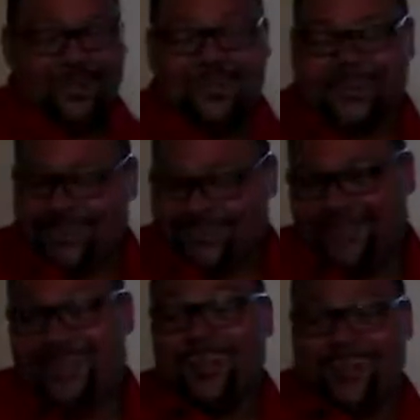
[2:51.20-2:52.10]
There you go.
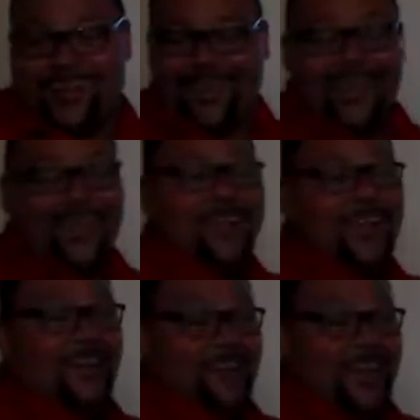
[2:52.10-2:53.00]
Okay.
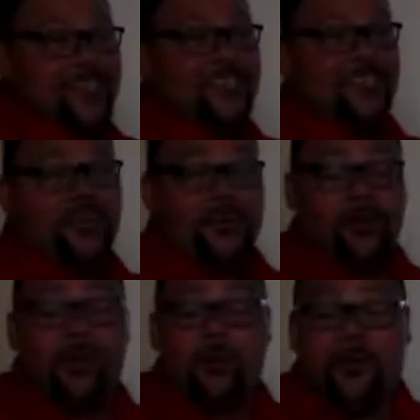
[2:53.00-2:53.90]
It attaches to the
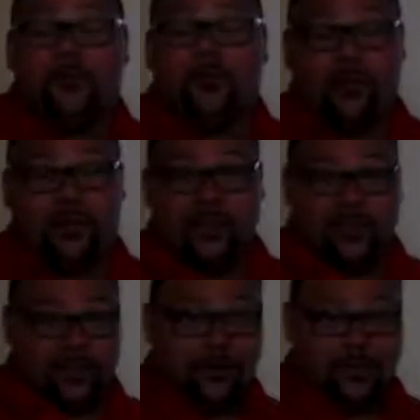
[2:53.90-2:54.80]
hemoglobin on red
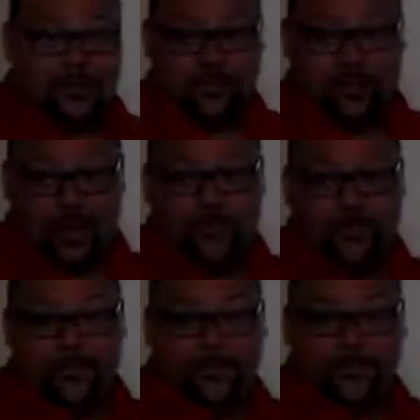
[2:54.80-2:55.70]
blood cells. Okay?
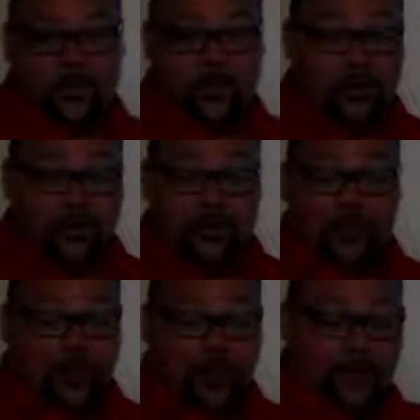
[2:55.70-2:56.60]
You're going to need to
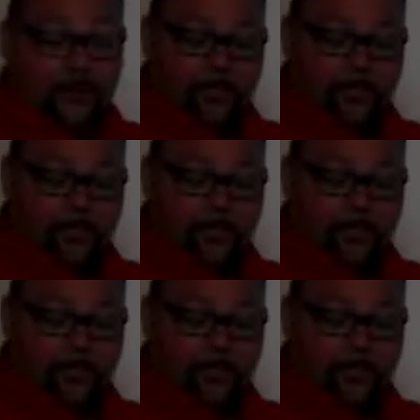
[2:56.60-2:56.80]
know that.